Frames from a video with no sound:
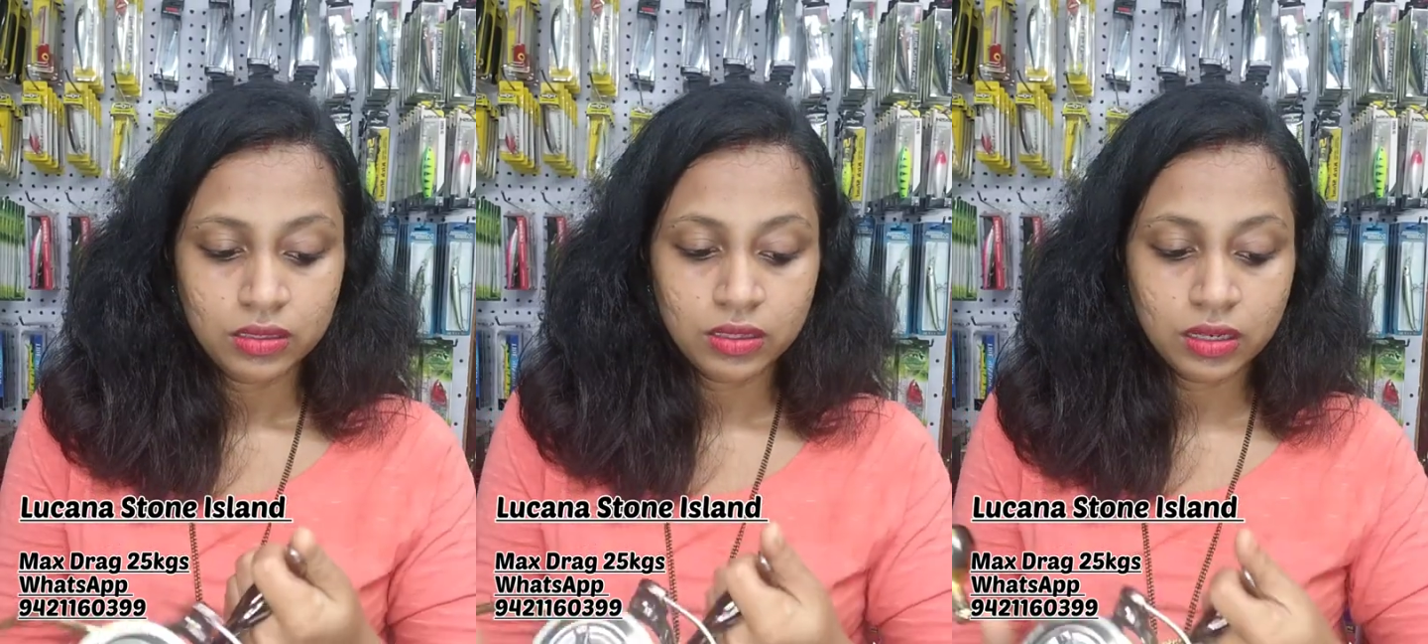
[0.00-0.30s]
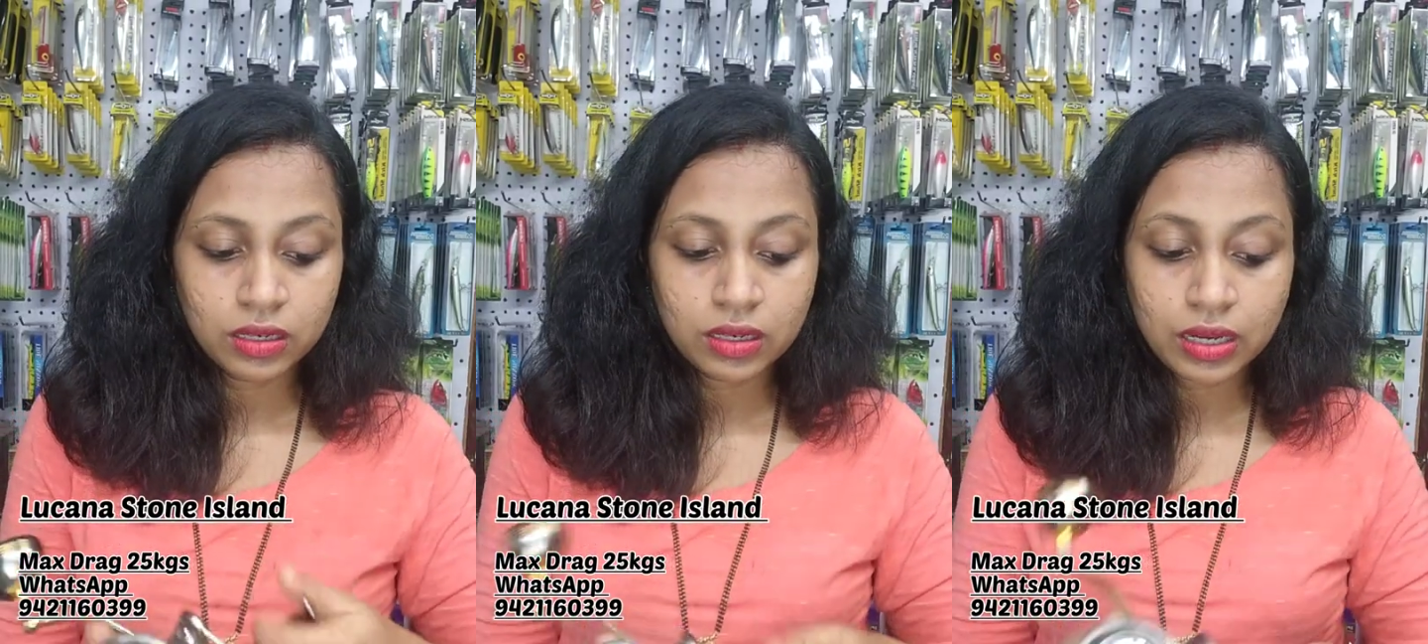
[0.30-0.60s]

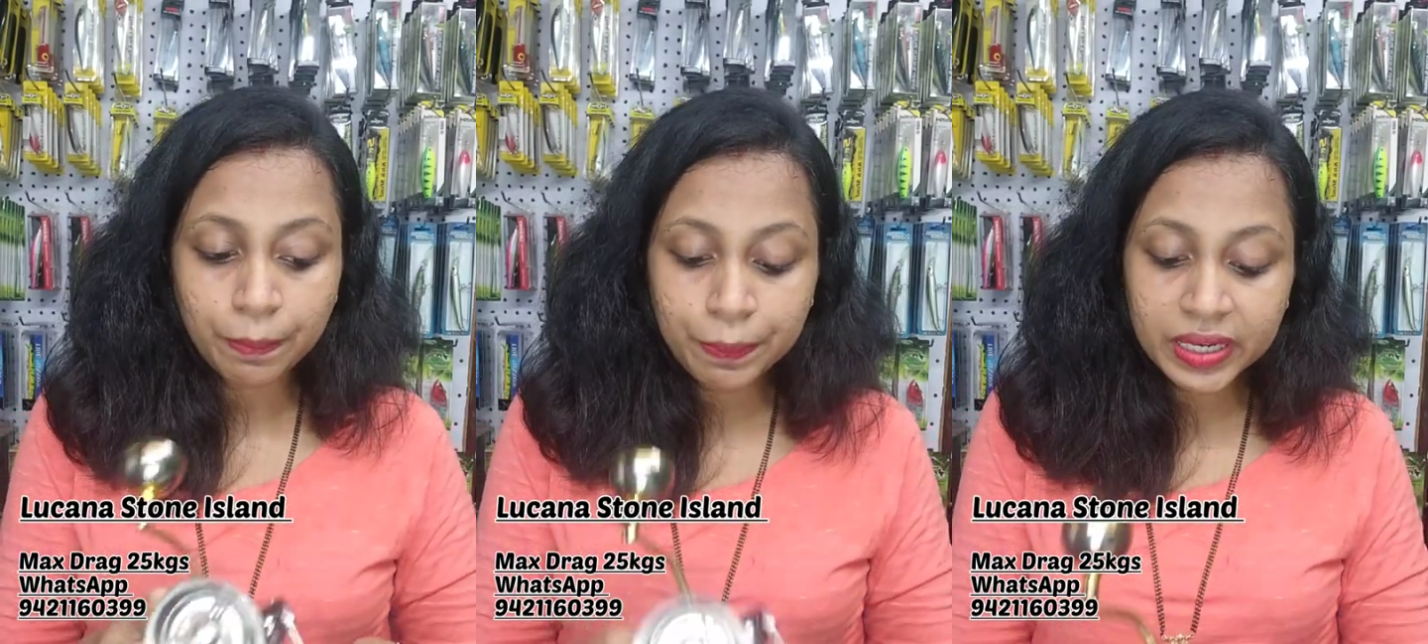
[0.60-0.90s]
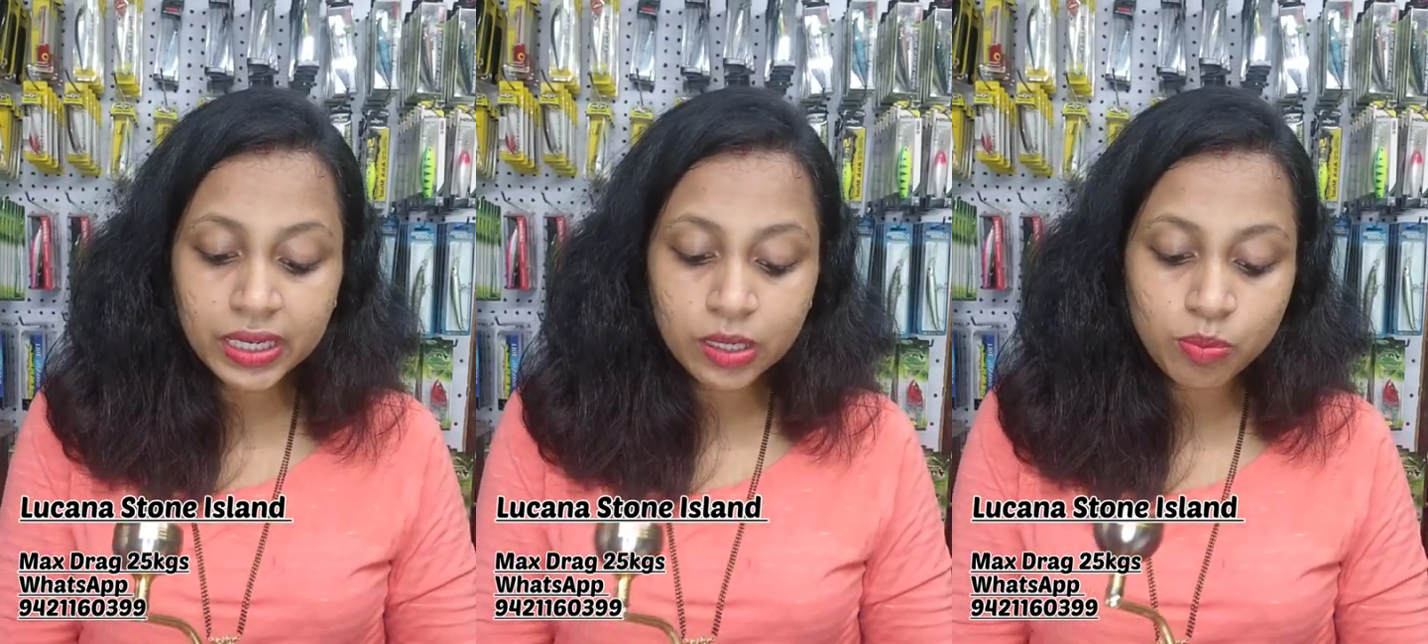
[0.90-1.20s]
The
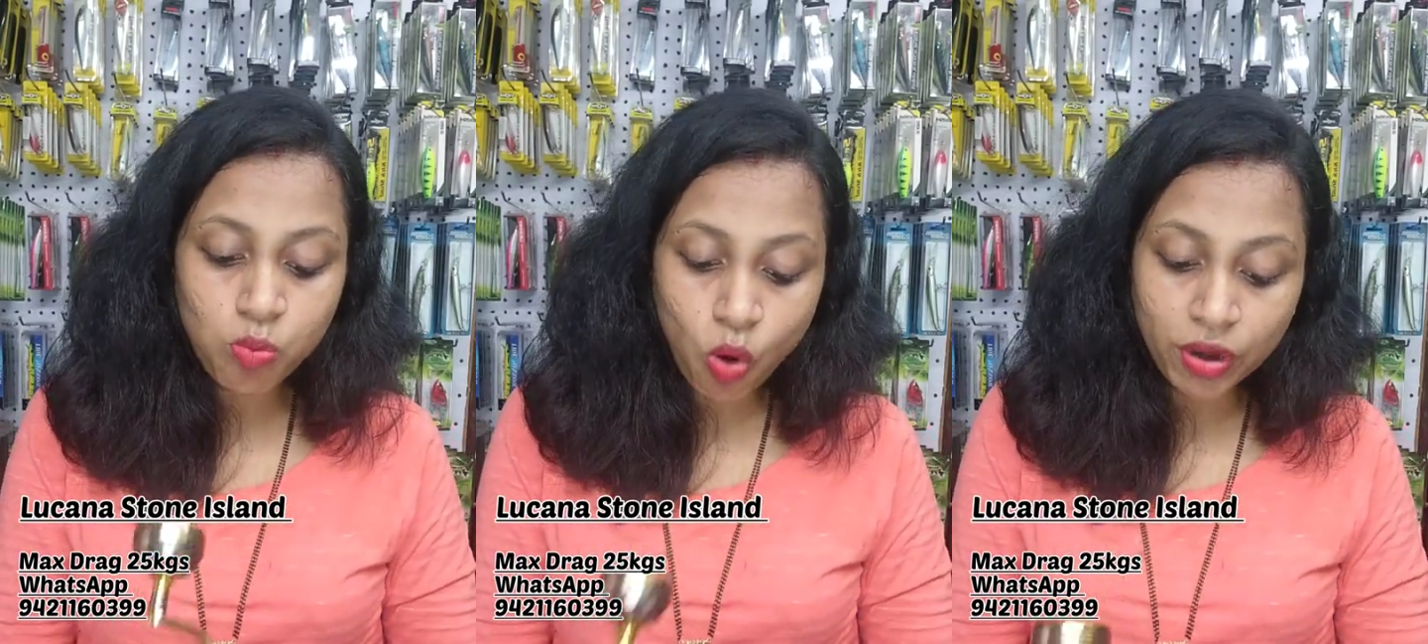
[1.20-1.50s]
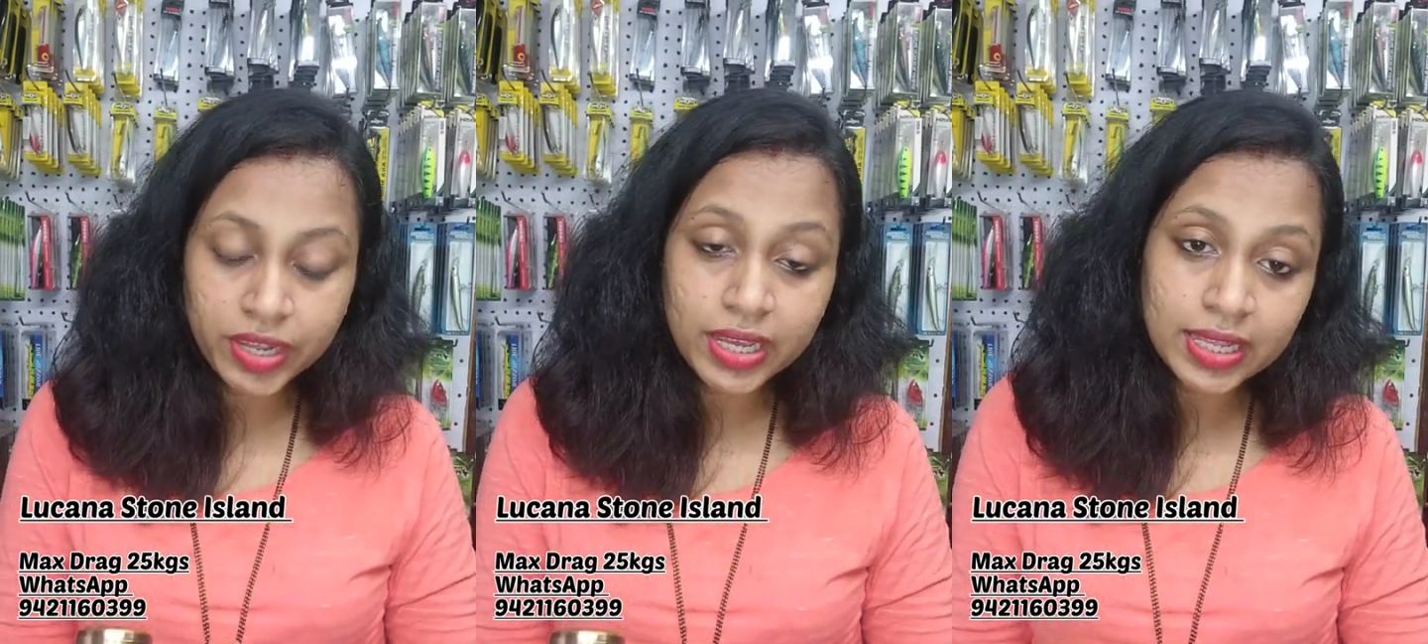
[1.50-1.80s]
complete
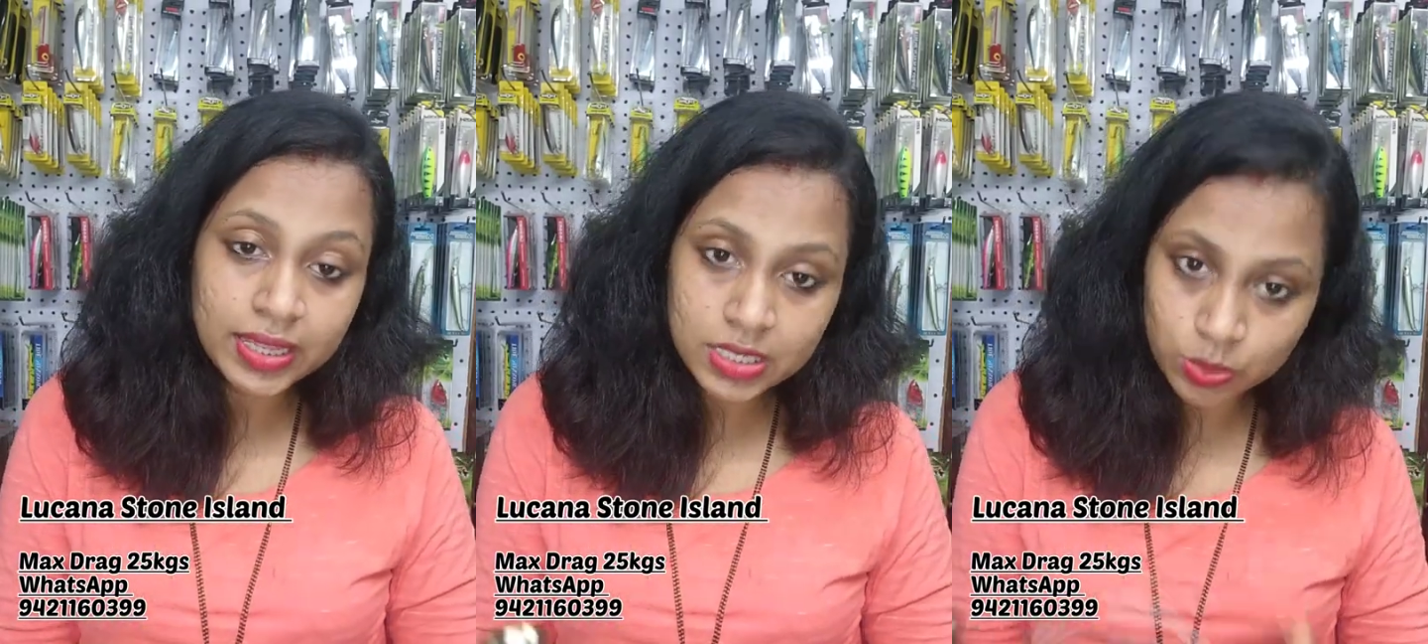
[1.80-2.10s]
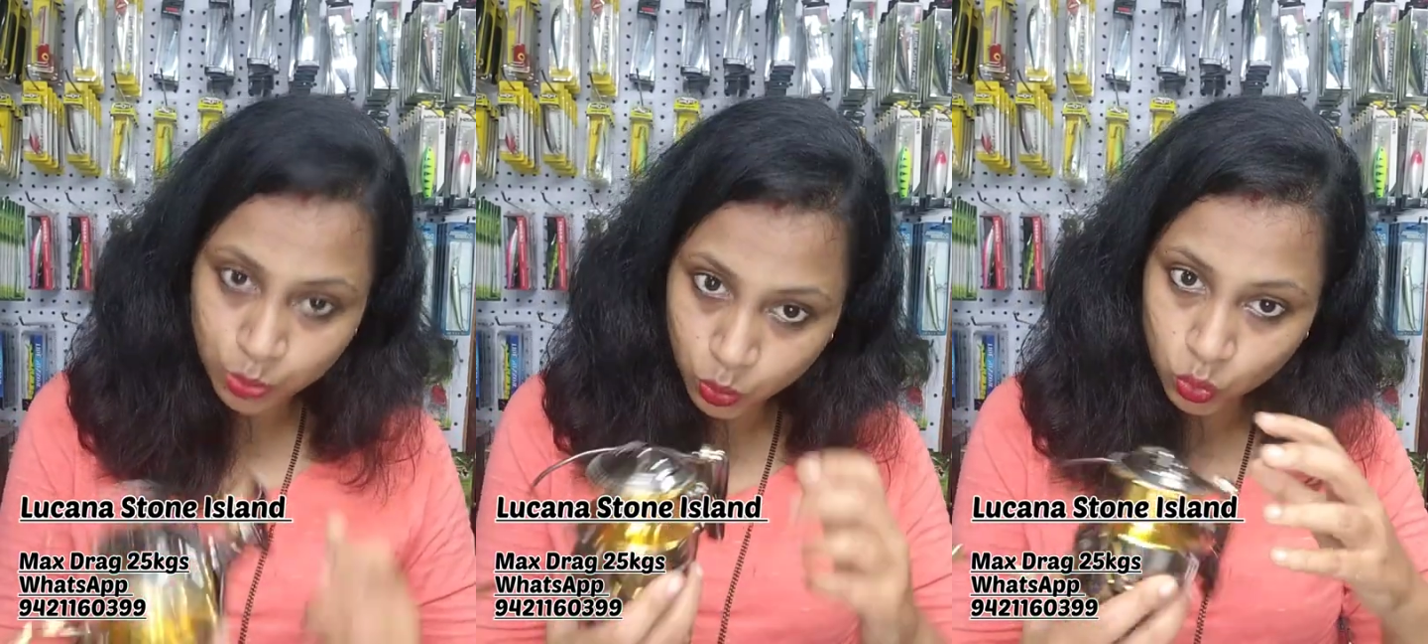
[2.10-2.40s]
body and the
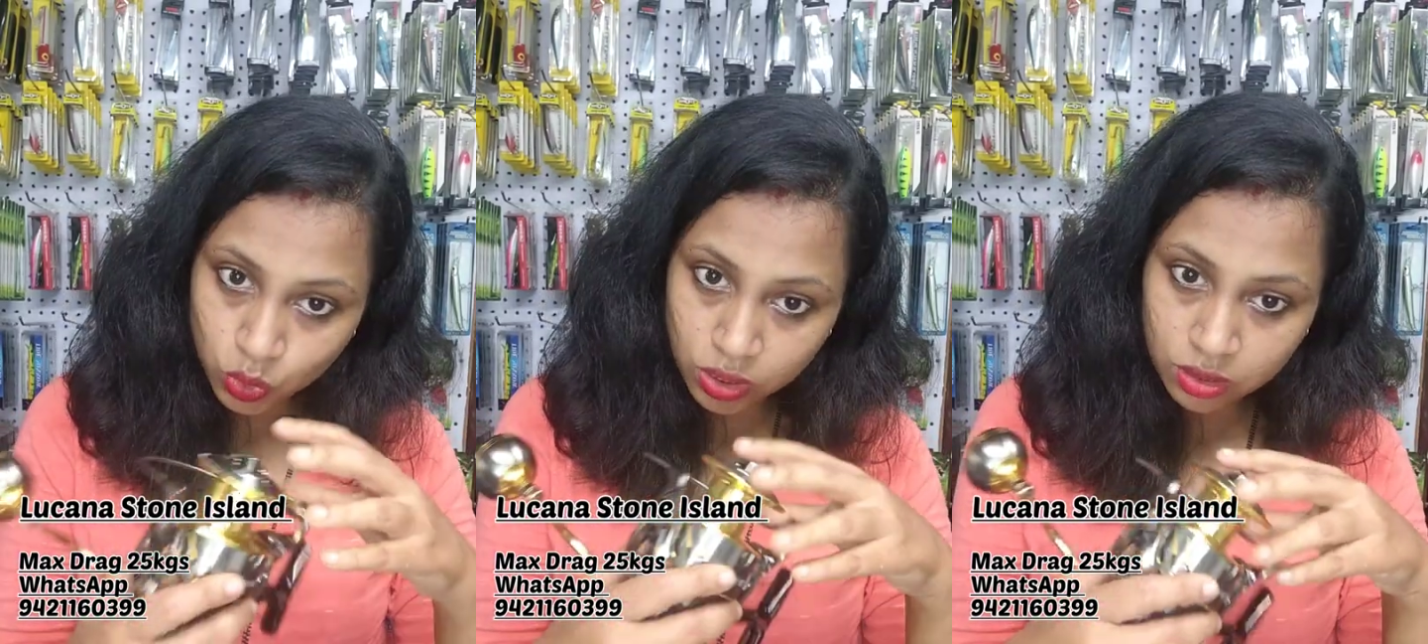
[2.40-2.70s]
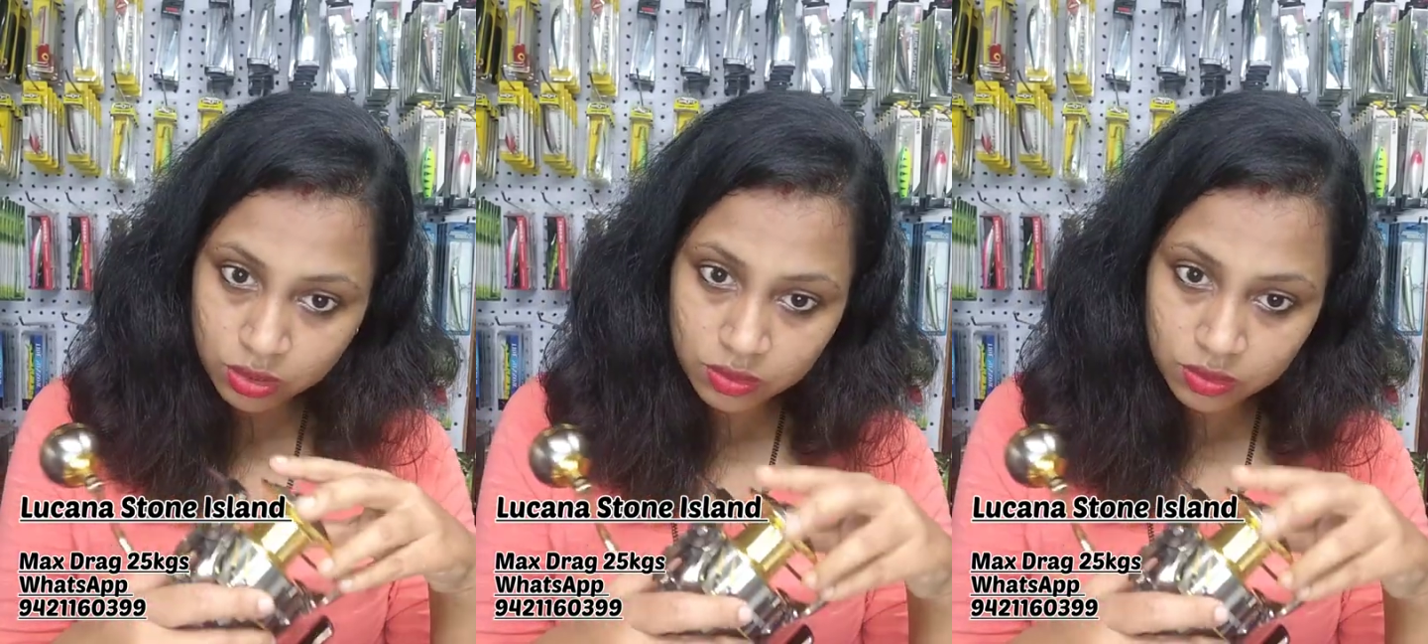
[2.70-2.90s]
spool,